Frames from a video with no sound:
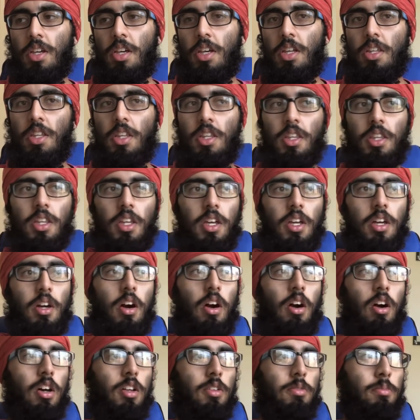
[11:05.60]
then they
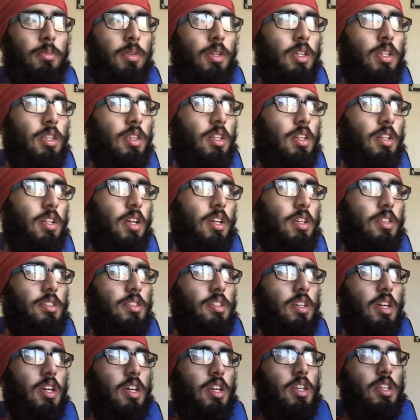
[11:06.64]
called me the next
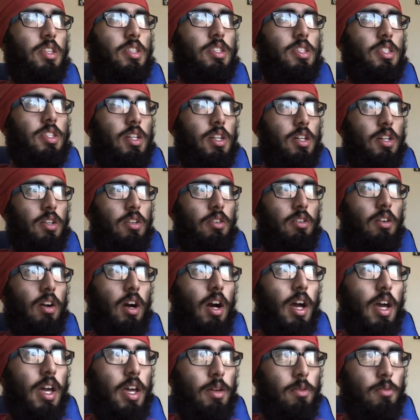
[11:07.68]
day, so
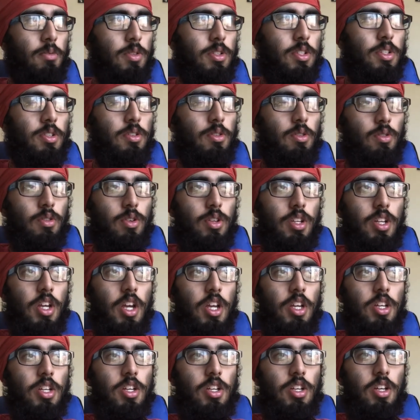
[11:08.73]
I went to
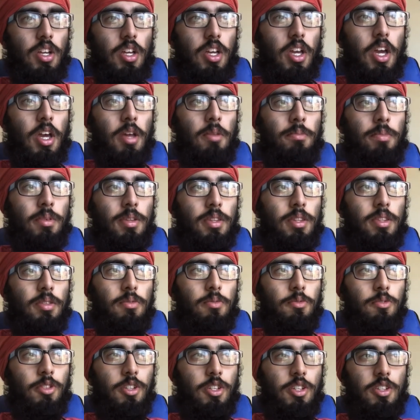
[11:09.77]
orientation again, but
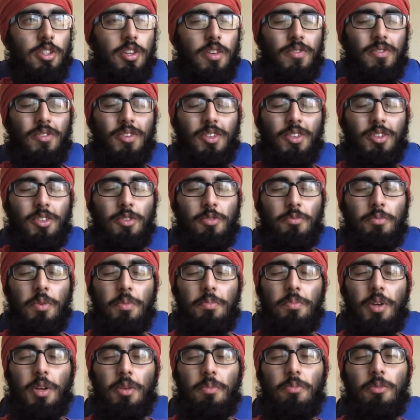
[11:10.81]
with a different group
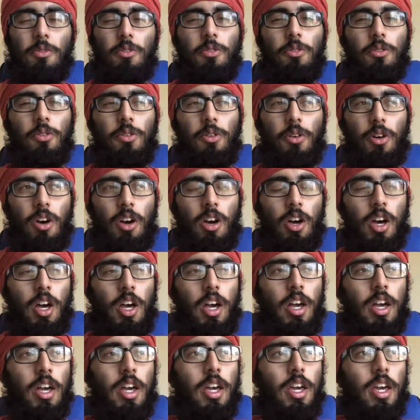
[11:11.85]
of people.
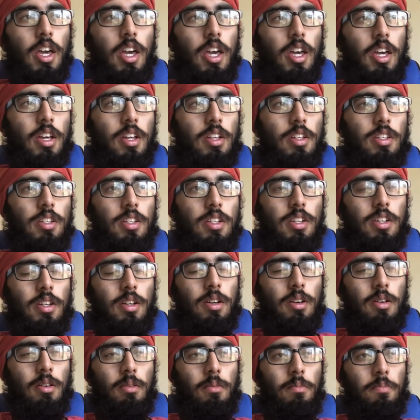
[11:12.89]
And
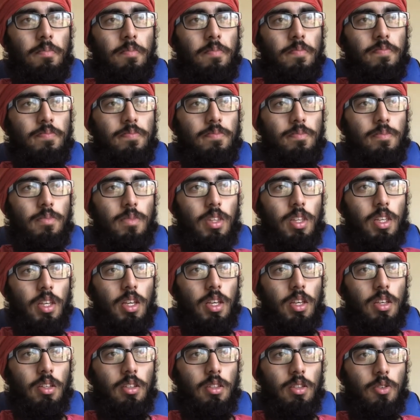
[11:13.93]
the
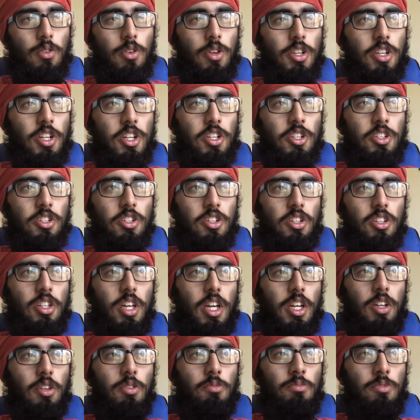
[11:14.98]
orientation took
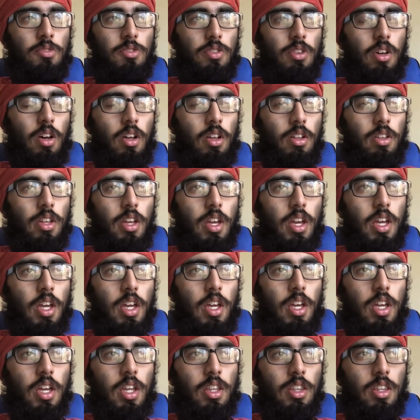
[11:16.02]
like almost all
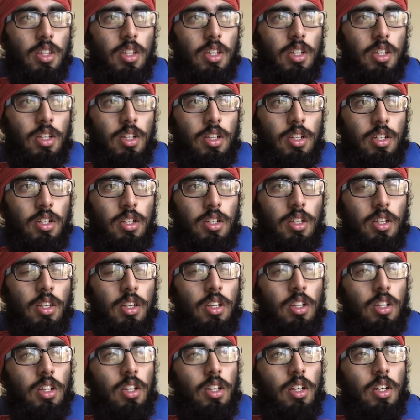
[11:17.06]
day. And then
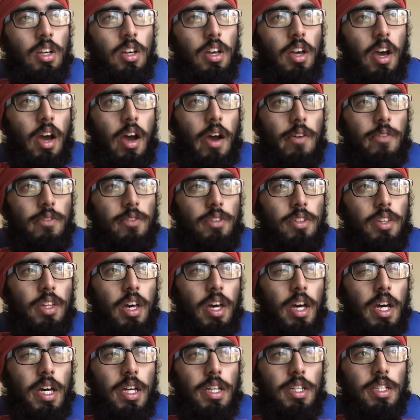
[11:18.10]
after
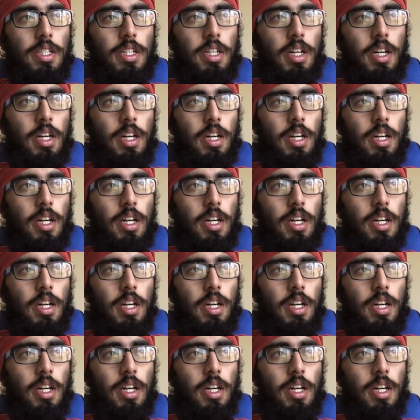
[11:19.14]
that,